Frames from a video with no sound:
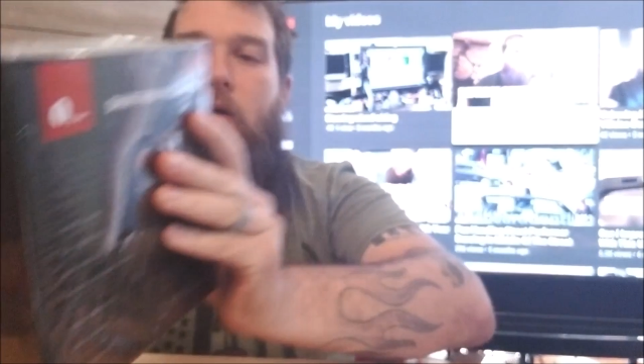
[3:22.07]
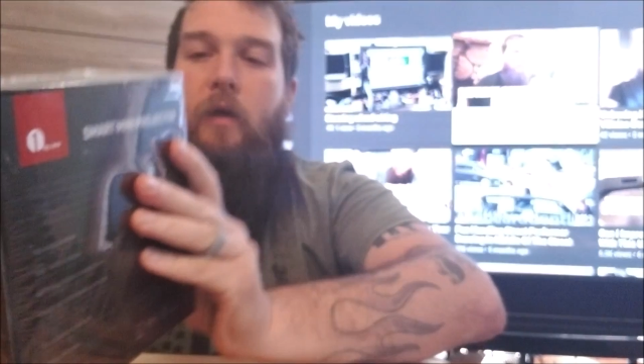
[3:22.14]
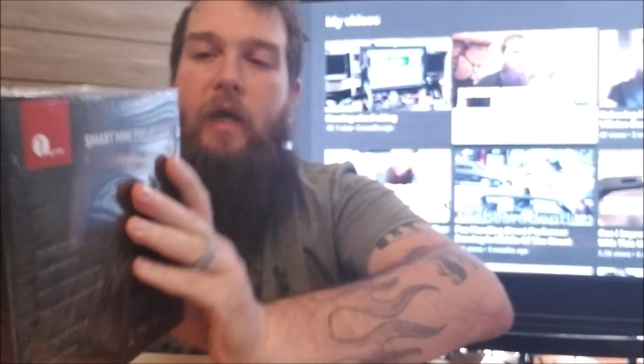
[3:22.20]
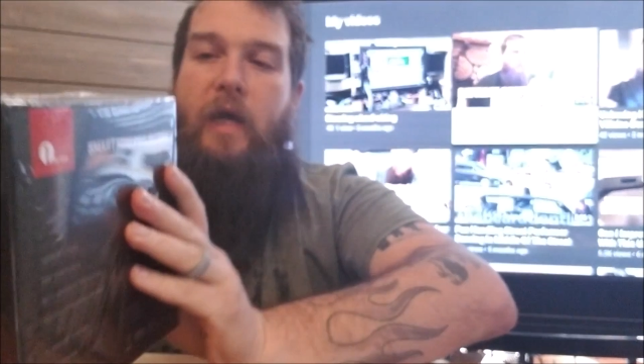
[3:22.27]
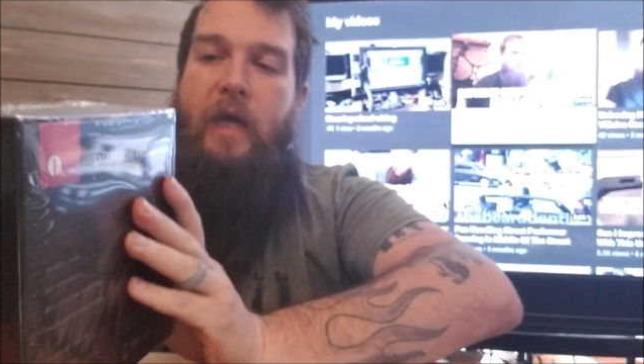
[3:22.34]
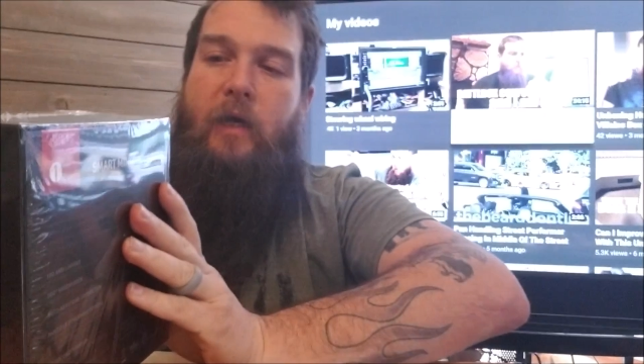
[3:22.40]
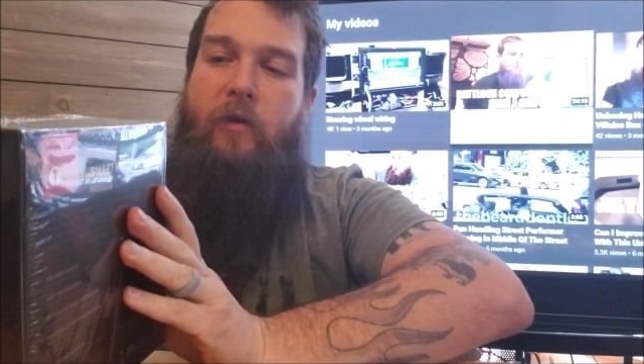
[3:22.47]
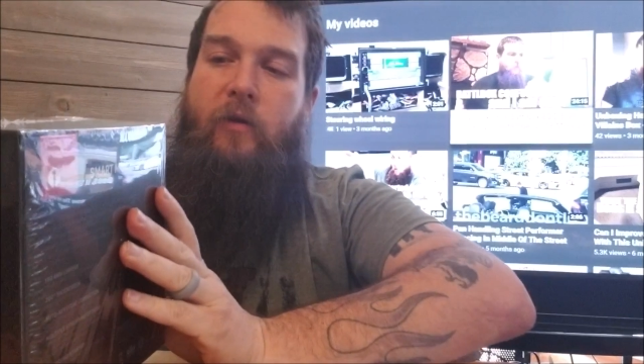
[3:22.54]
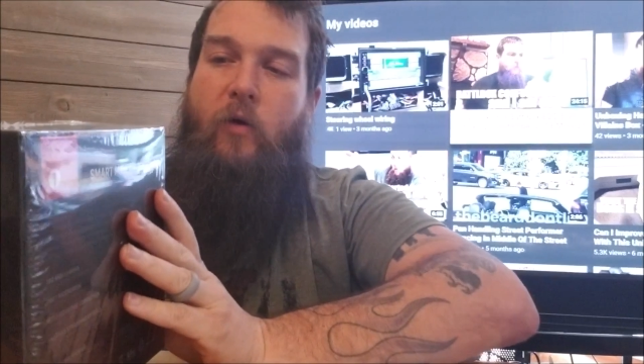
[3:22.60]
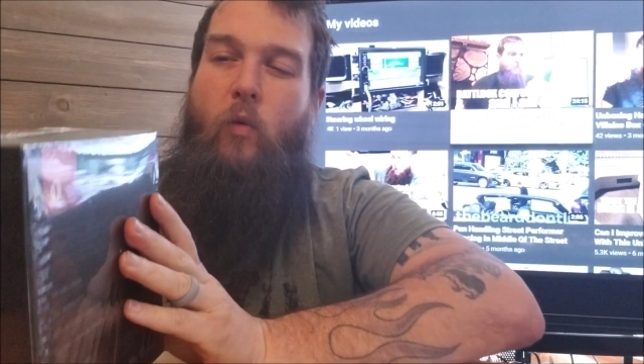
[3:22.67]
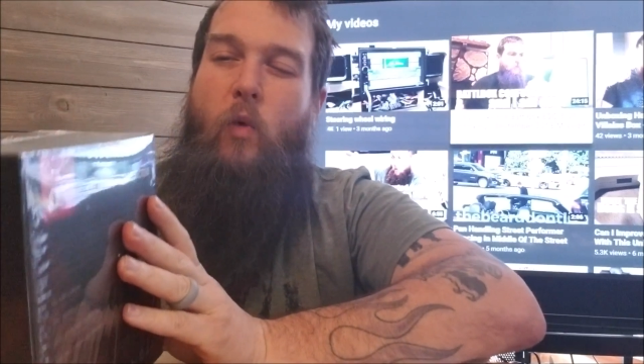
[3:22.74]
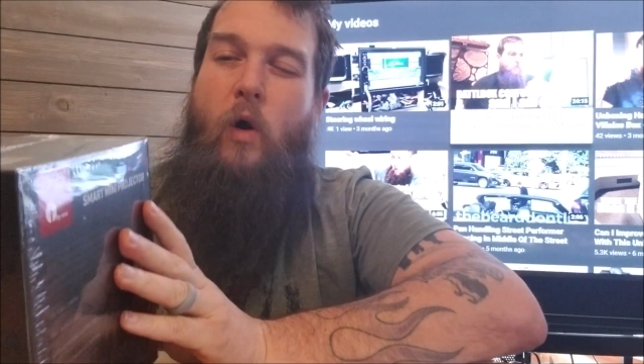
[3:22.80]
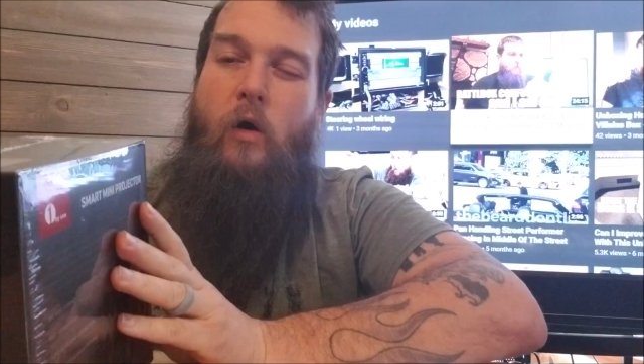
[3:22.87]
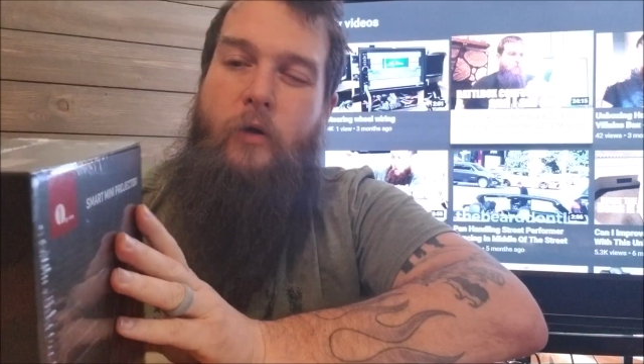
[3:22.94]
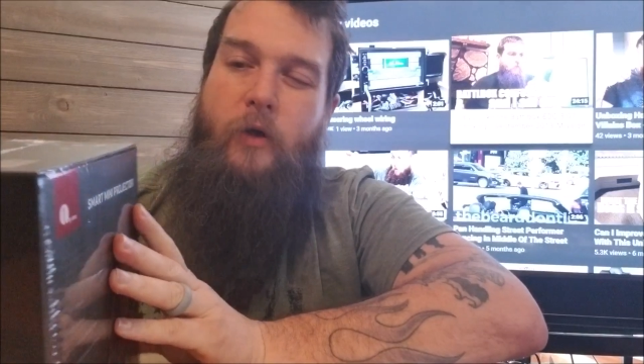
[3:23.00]
And the
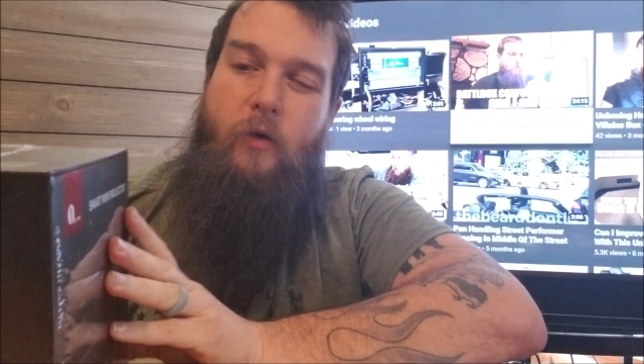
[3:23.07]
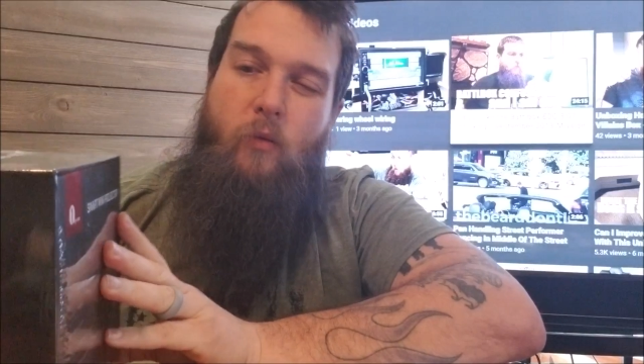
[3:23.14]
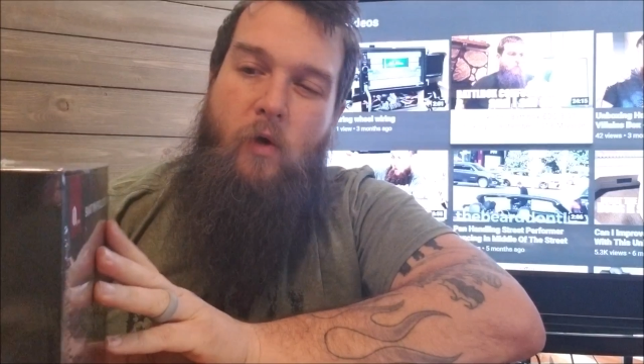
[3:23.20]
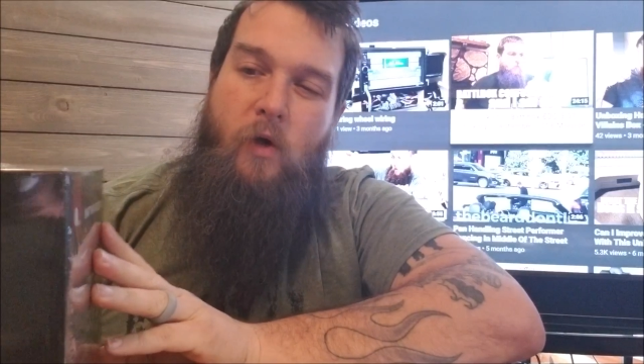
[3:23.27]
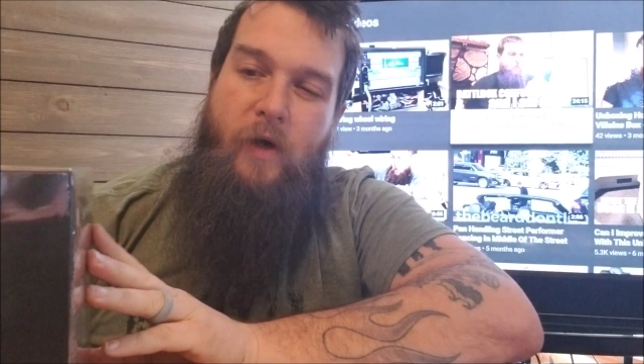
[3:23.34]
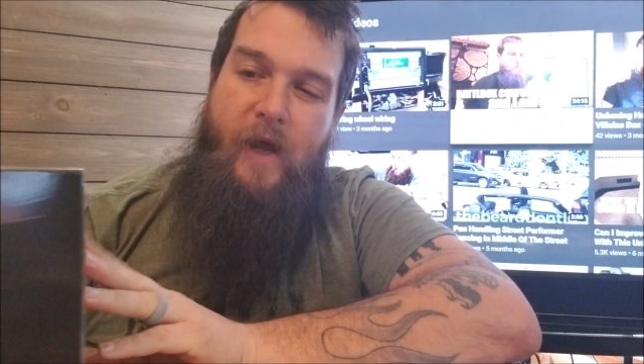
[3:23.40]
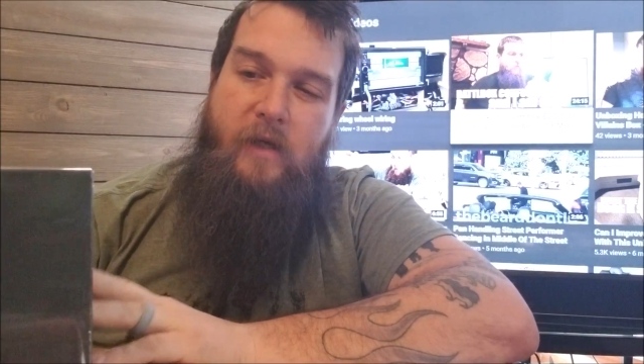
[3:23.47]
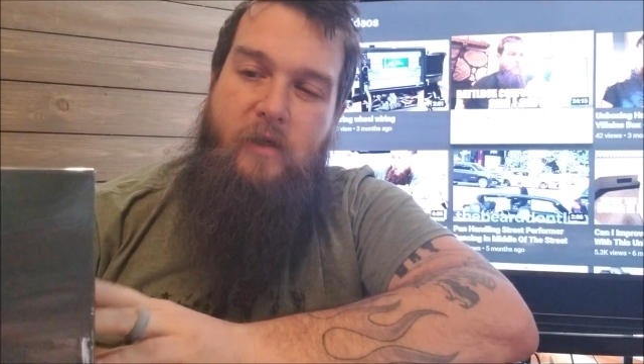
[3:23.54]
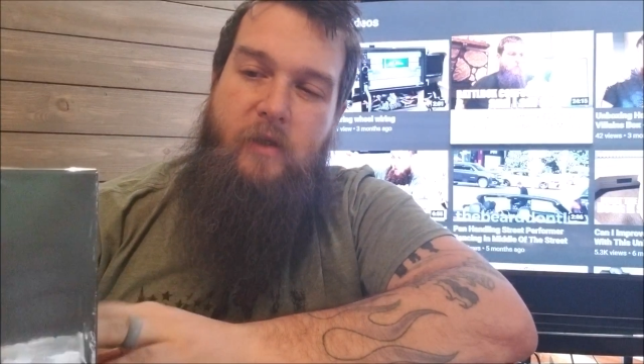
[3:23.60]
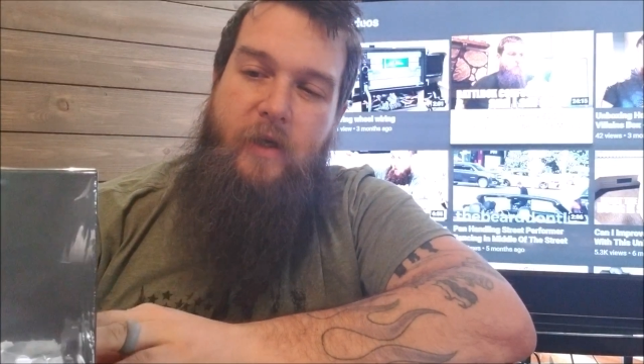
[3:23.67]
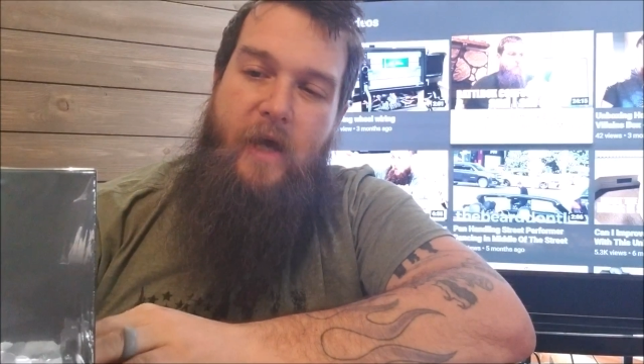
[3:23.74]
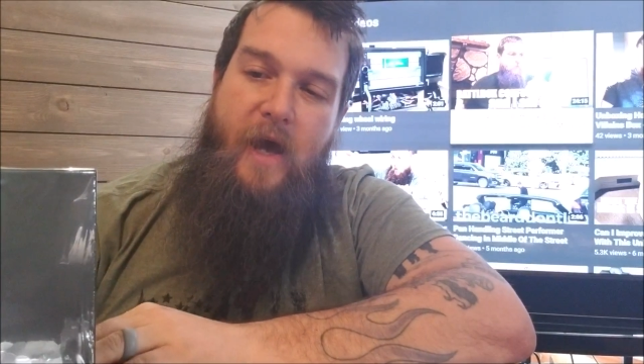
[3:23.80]
walnut one actually